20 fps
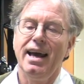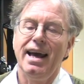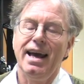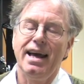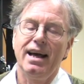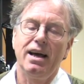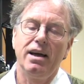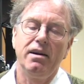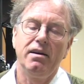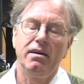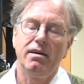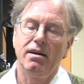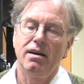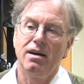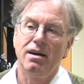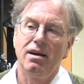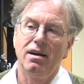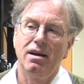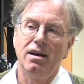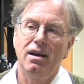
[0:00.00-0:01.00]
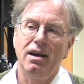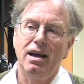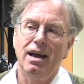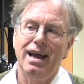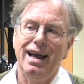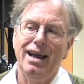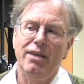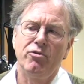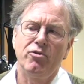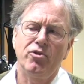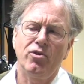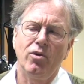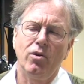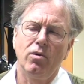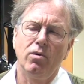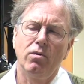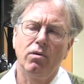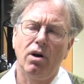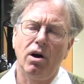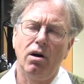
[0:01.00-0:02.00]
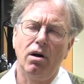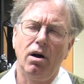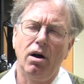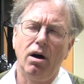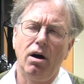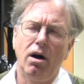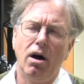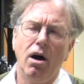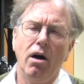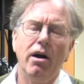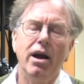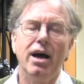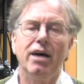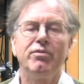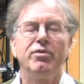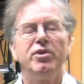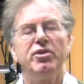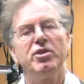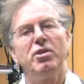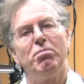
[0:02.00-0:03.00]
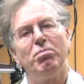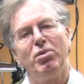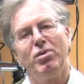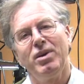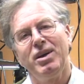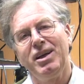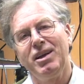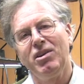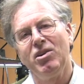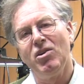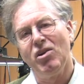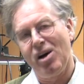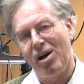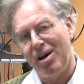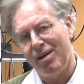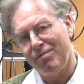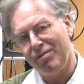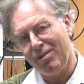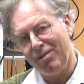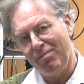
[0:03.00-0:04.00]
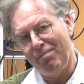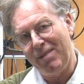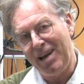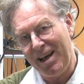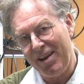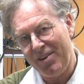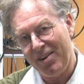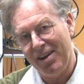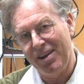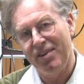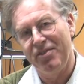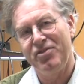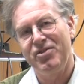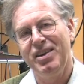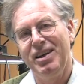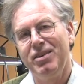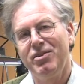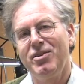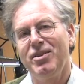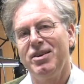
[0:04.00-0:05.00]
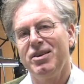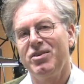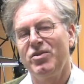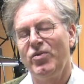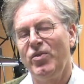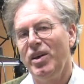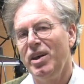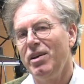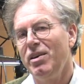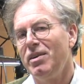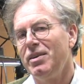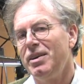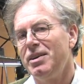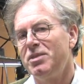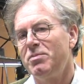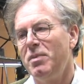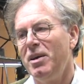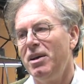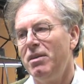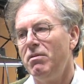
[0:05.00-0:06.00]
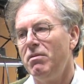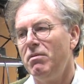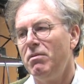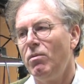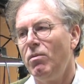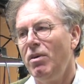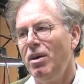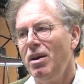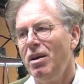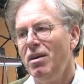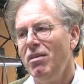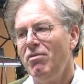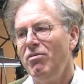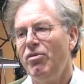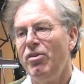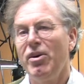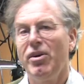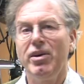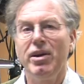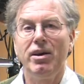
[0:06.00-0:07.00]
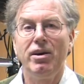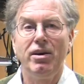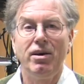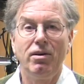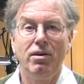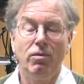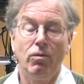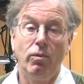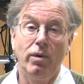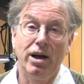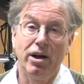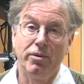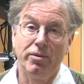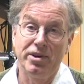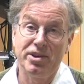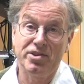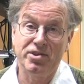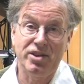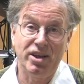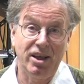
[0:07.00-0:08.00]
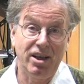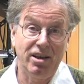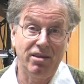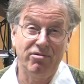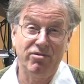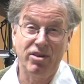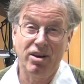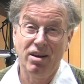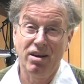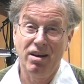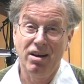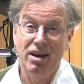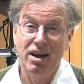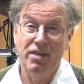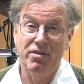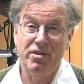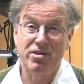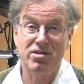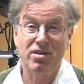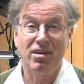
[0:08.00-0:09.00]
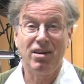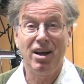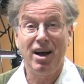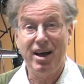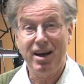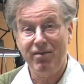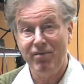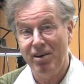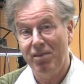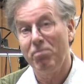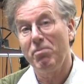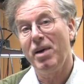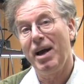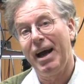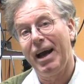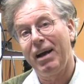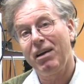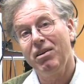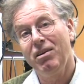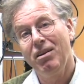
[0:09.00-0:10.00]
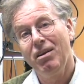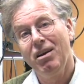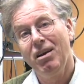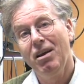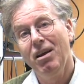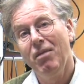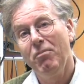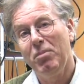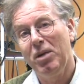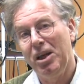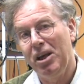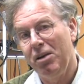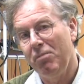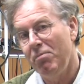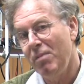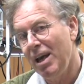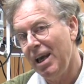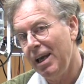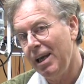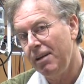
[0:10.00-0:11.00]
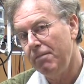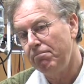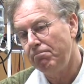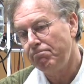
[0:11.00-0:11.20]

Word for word: And, and so our effort to bring novel methods into this field has been very well received, and there's a lot of impact being made.